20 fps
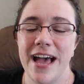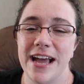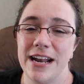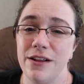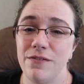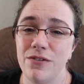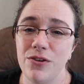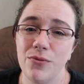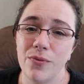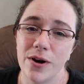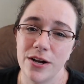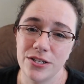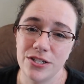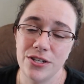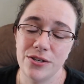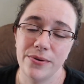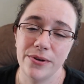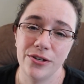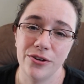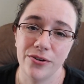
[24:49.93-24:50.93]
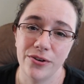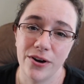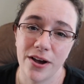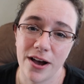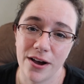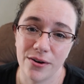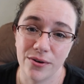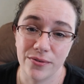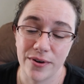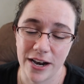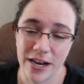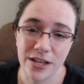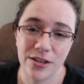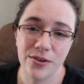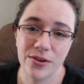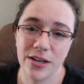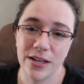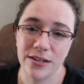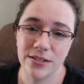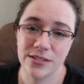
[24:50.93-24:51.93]
And if you want to and you're not already,
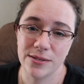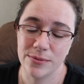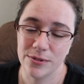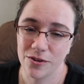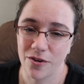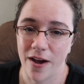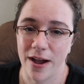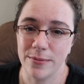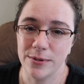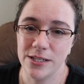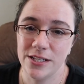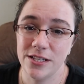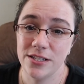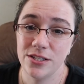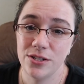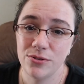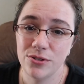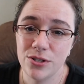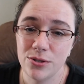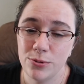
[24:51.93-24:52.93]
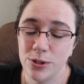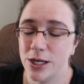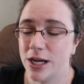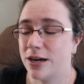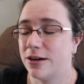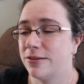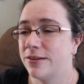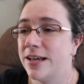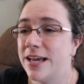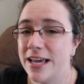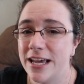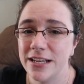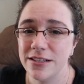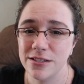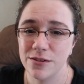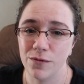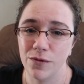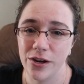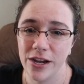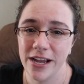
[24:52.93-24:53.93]
you can subscribe to this YouTube channel.
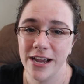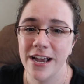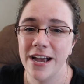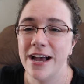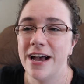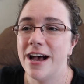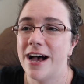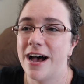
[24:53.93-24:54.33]
It's free.